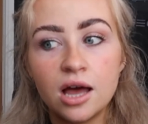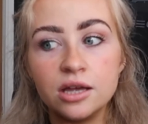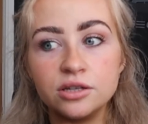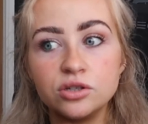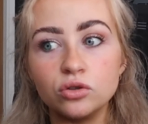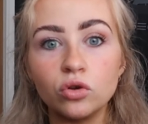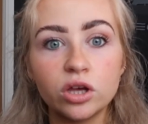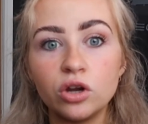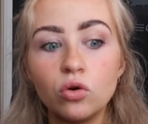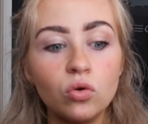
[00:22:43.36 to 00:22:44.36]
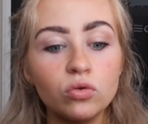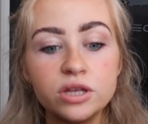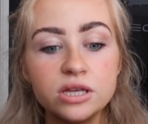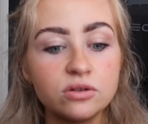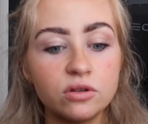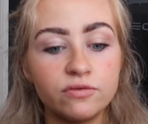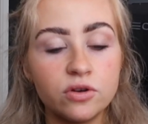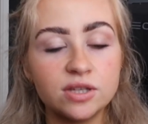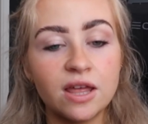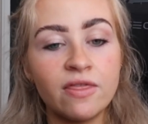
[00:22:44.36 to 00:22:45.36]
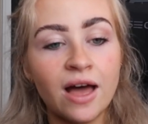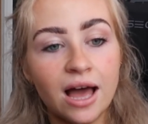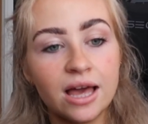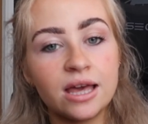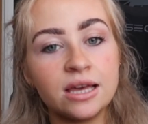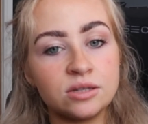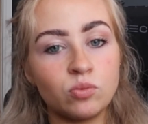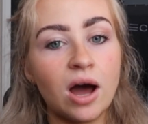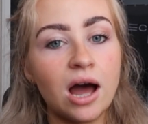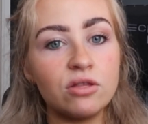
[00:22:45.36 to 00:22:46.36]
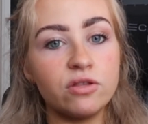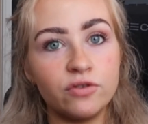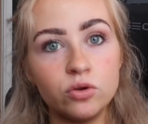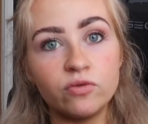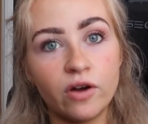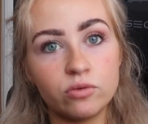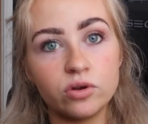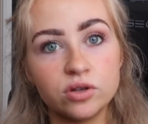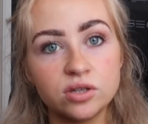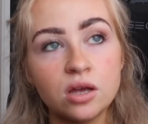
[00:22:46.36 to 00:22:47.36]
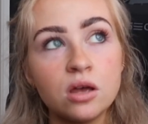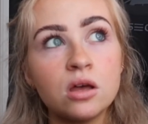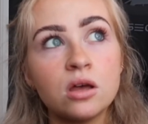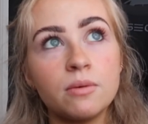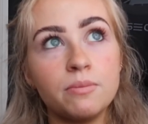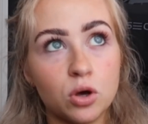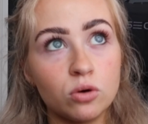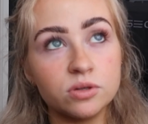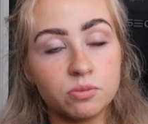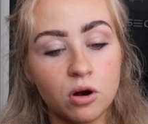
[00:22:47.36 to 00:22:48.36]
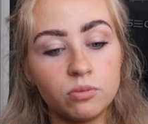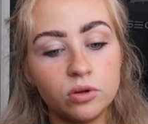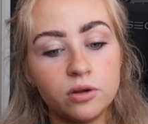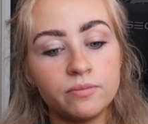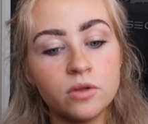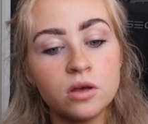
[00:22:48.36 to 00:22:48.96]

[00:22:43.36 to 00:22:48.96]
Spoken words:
and looking at all these other foods, and that is where the food focus becomes a problem.